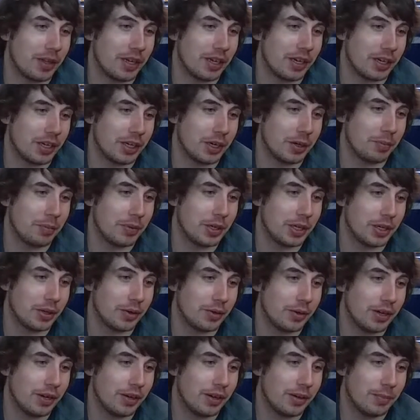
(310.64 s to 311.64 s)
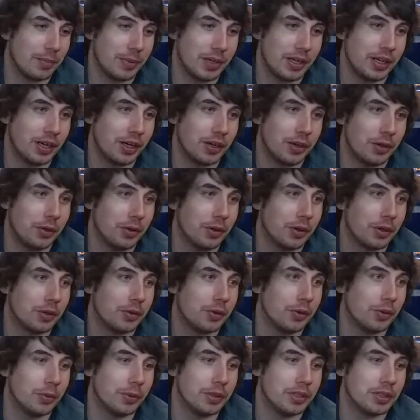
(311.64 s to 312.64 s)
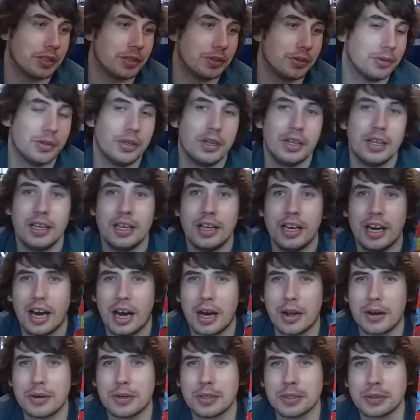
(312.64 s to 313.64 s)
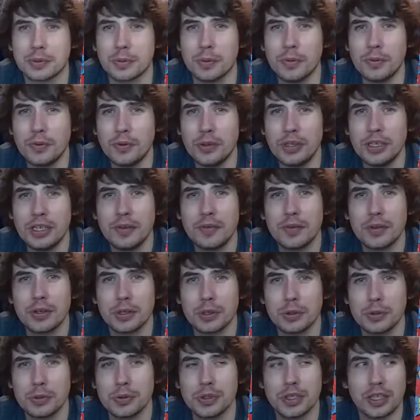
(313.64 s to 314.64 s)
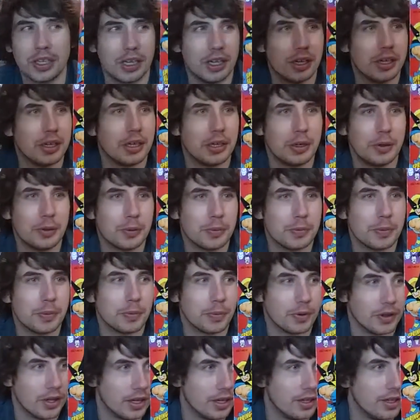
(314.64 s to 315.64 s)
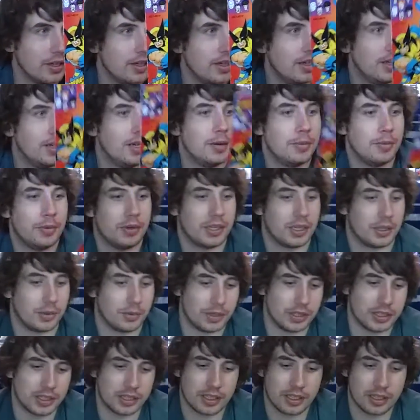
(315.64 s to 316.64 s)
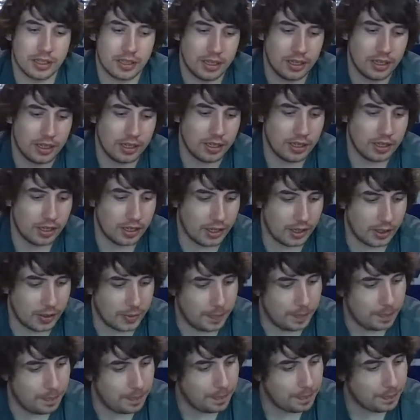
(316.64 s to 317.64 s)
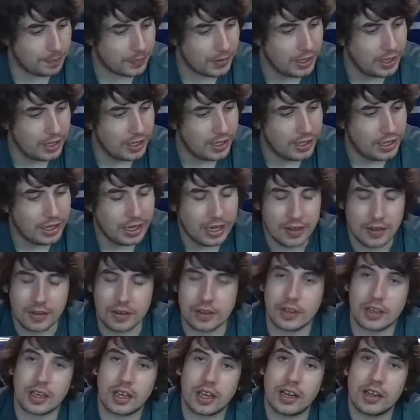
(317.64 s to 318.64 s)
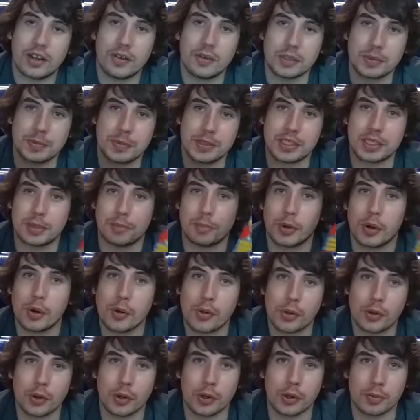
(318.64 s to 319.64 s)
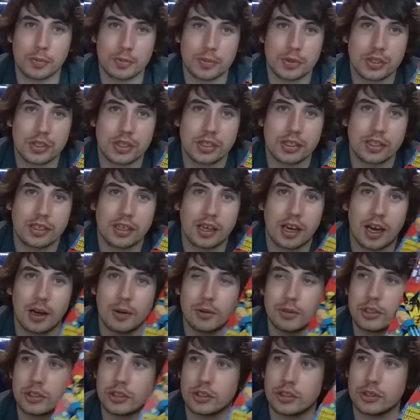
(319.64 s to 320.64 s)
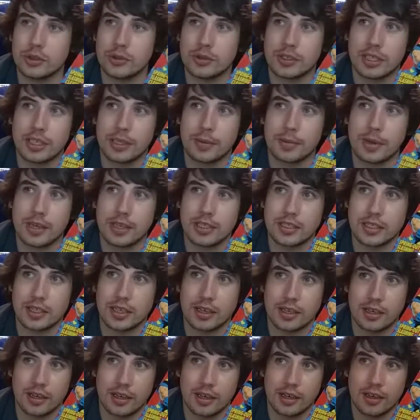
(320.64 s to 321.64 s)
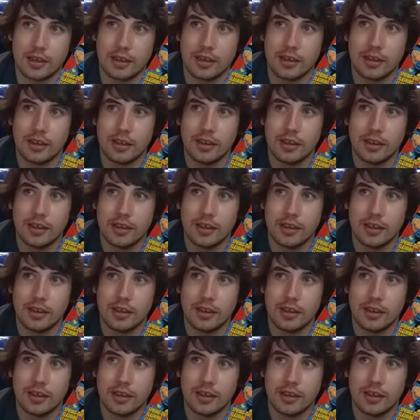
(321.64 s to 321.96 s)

that gun being around and me not knowing who it went to. Does Wolverine ever use a gun? I don't remember that. But anyways, then the guy that was missing both arms, I would just use him as a,